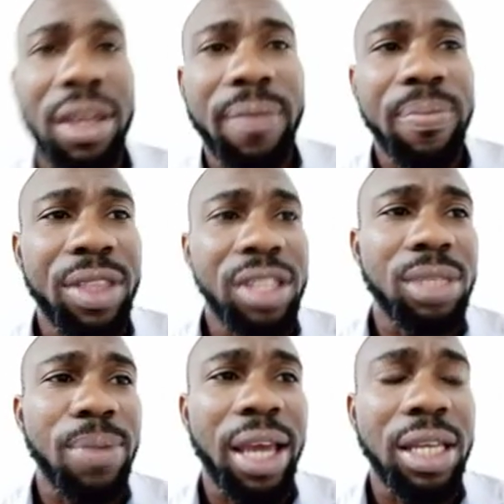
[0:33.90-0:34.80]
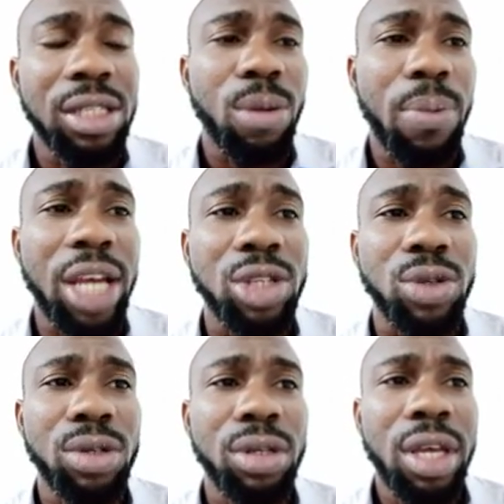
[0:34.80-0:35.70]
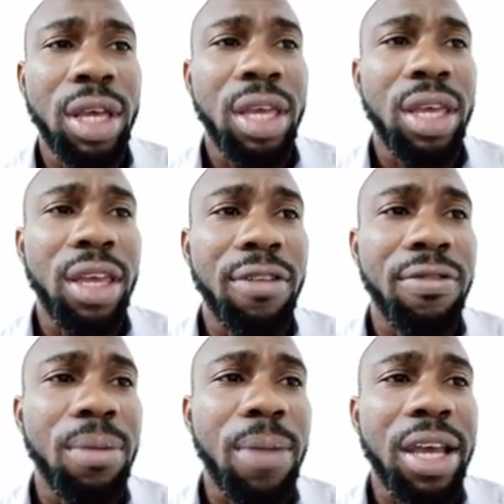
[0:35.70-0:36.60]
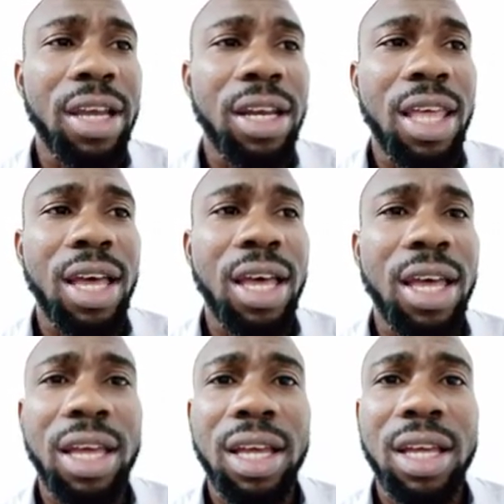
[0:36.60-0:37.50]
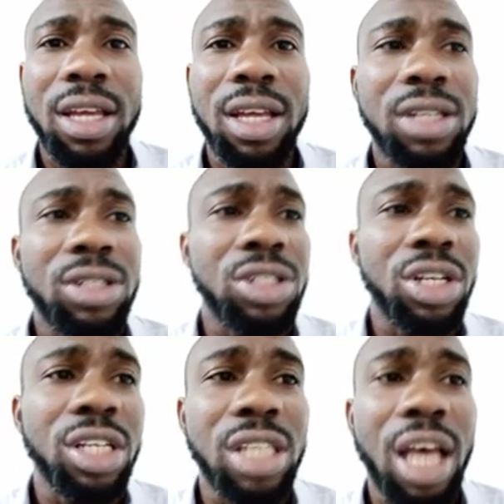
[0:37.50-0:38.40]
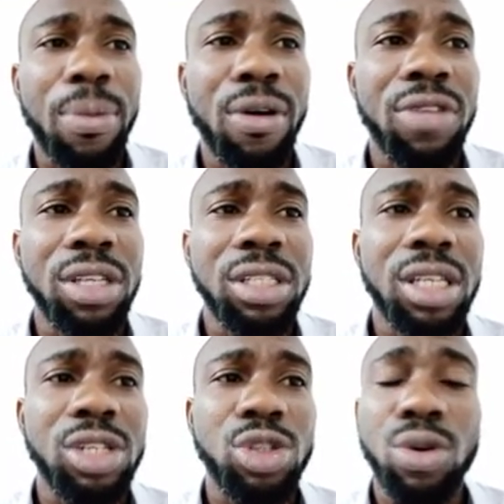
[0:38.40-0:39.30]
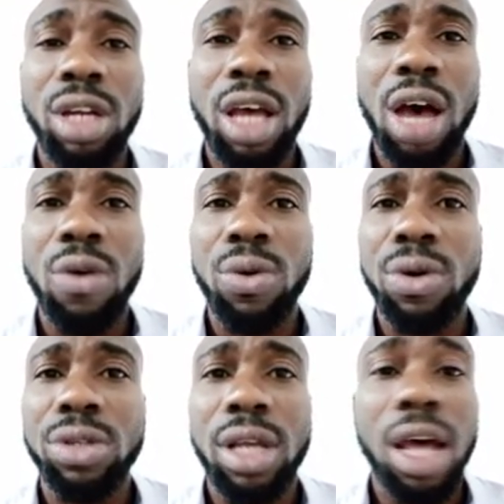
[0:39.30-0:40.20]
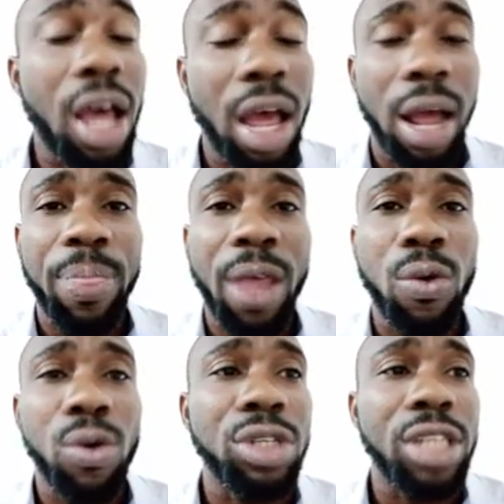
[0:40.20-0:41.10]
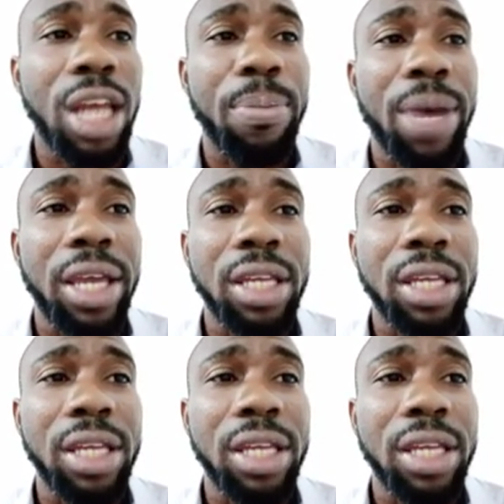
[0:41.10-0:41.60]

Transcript: This is my supply zone. If the market trades above this zone, I would consider buying